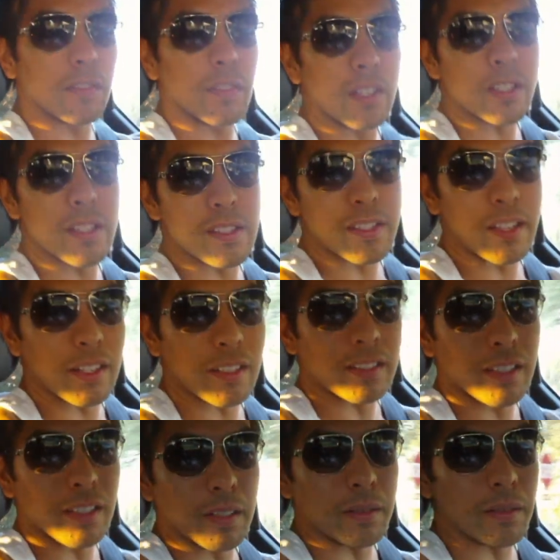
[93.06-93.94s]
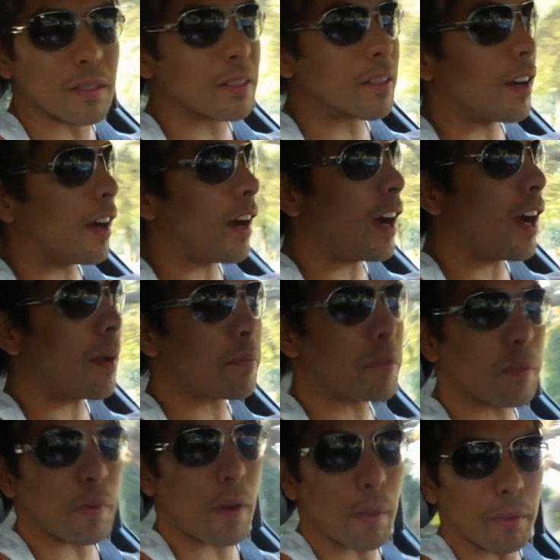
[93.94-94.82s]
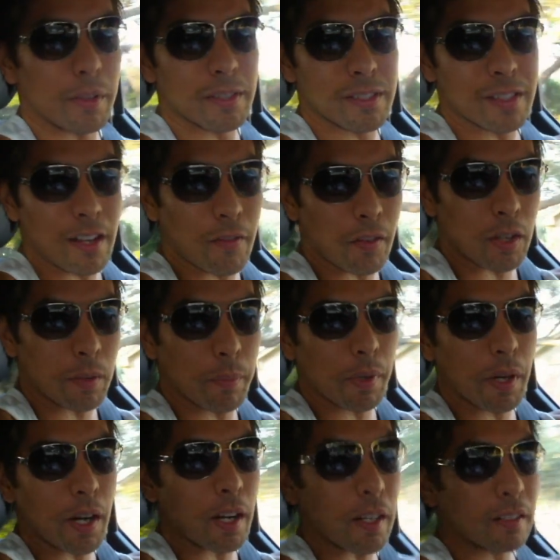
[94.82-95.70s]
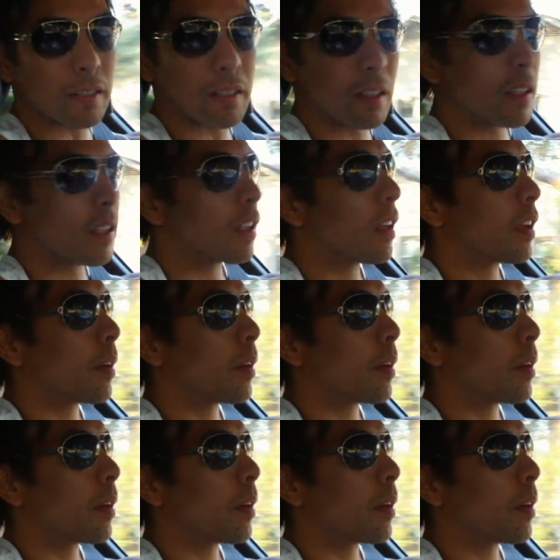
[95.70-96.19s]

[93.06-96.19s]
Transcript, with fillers: even 60 tops probably 70 bucks